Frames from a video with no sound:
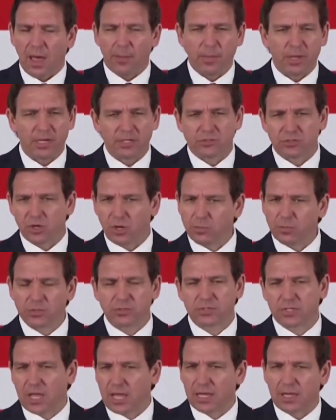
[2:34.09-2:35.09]
I mean, it's
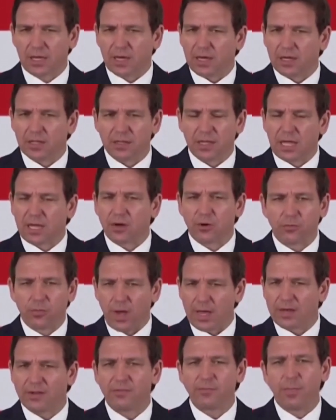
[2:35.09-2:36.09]
almost like a, like a
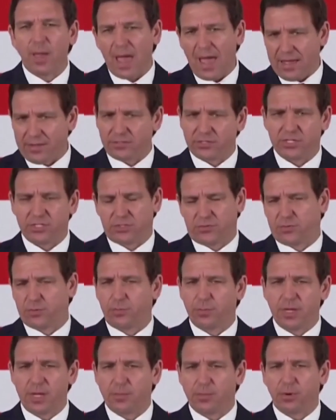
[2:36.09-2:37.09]
rite of passage
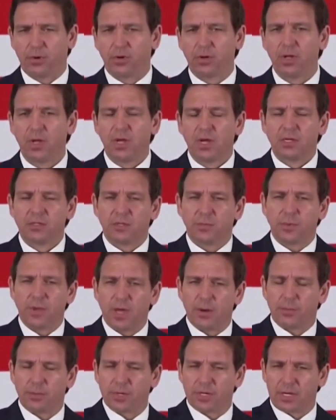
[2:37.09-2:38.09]
for people to
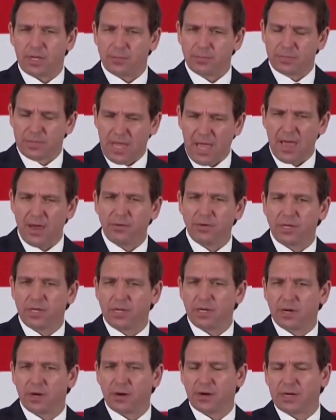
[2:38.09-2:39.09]
be able to come down
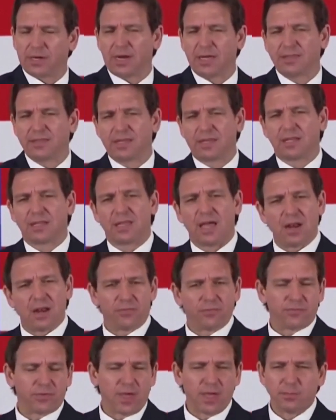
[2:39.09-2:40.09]
here. And I think a lot
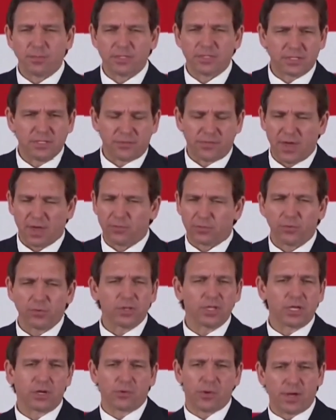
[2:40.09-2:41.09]
of families have had
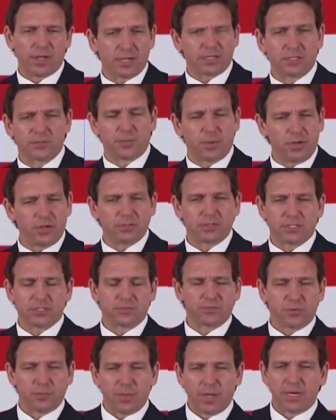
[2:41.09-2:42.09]
really great
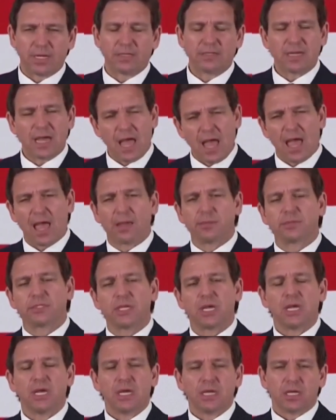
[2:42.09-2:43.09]
experiences for many
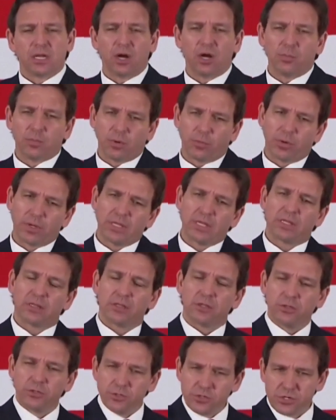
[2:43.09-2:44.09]
times, you know, but when you
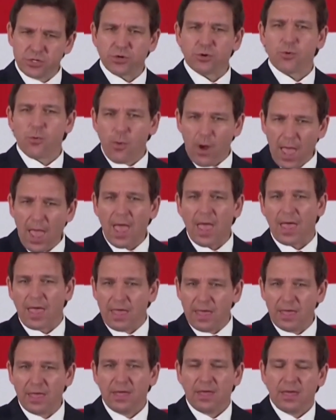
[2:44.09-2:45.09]
lose your
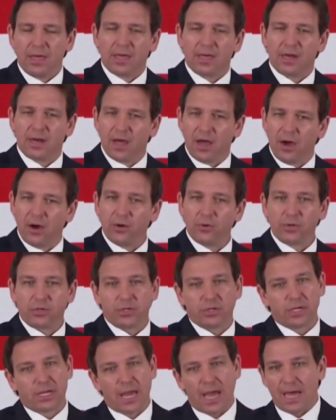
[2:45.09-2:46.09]
way, you know,
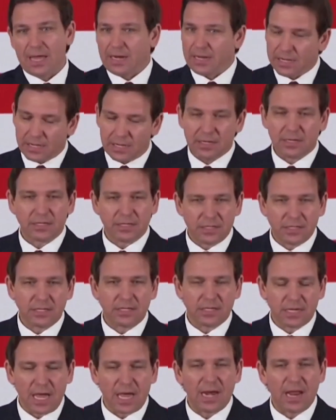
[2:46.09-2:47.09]
you gotta, you,
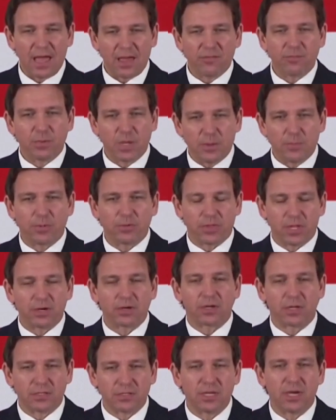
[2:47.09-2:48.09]
you gotta have people that
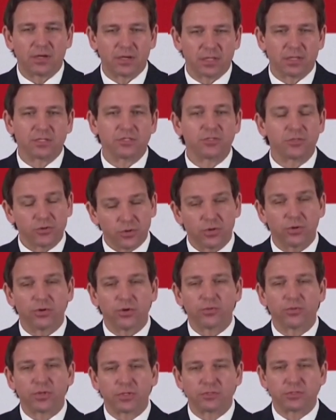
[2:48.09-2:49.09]
are going to tell you the
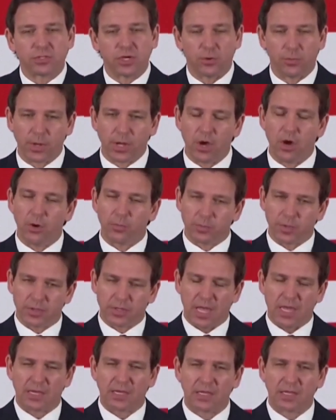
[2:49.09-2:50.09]
truth. And so we hope
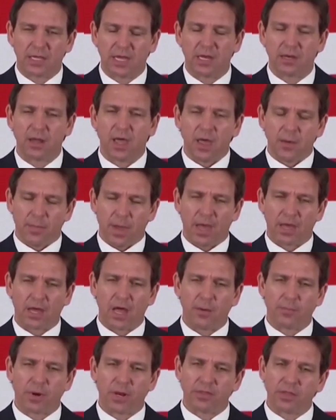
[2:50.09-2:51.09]
that they can get
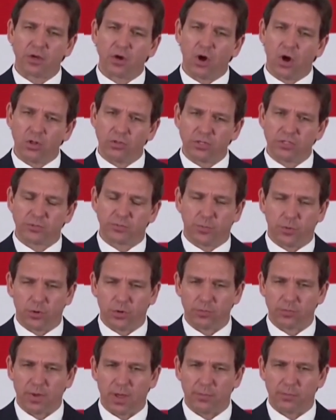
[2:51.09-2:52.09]
back on. But I think all these
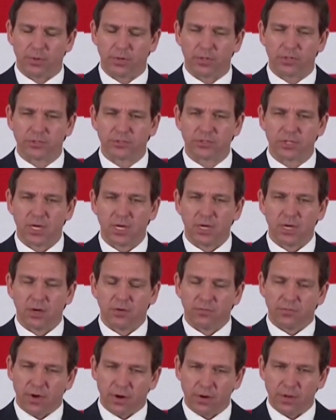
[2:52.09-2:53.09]
board members
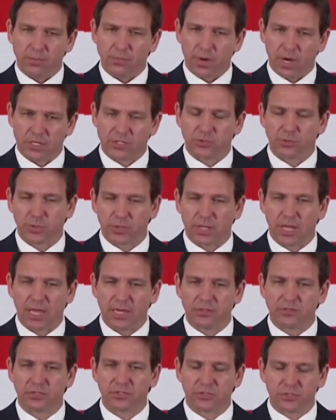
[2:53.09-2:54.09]
very much would
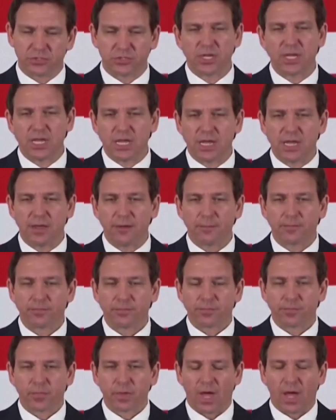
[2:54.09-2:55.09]
like to see
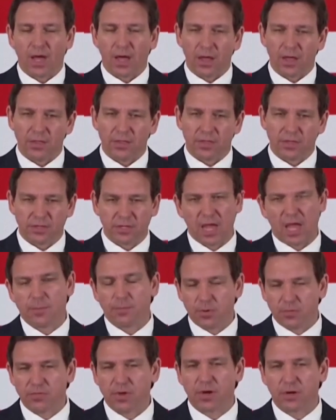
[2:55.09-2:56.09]
uh, the
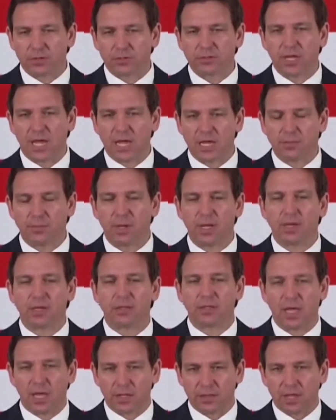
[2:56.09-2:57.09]
type of
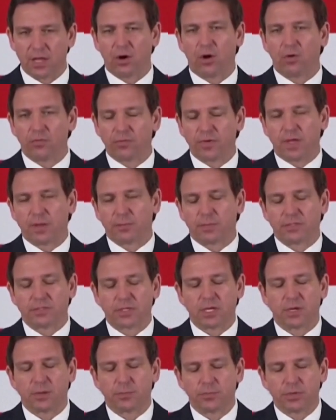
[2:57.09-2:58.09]
entertainment that, that all families can